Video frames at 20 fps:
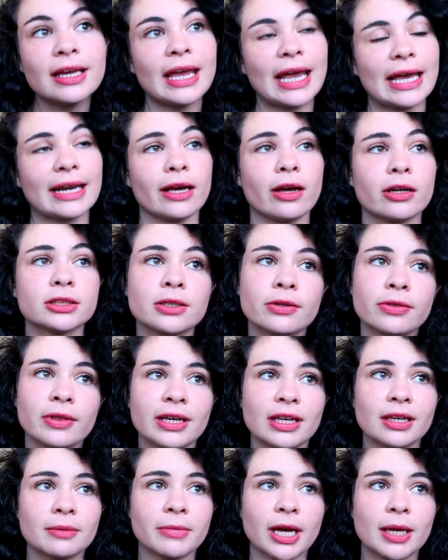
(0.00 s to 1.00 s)
and I also
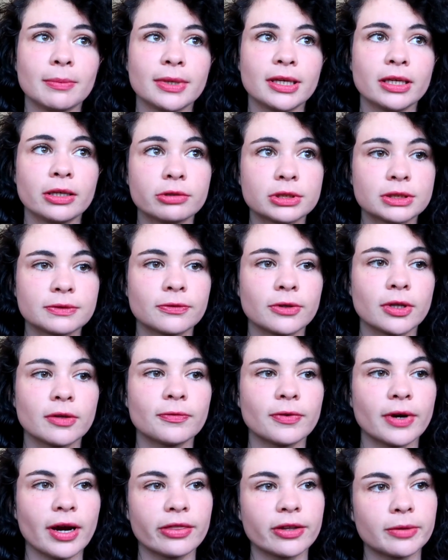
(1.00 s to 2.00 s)
think it might be useful
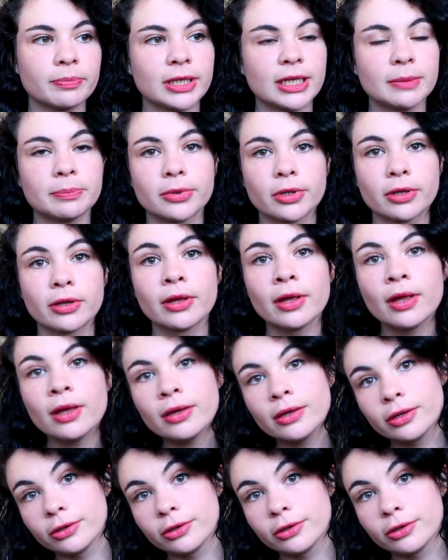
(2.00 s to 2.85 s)
for other people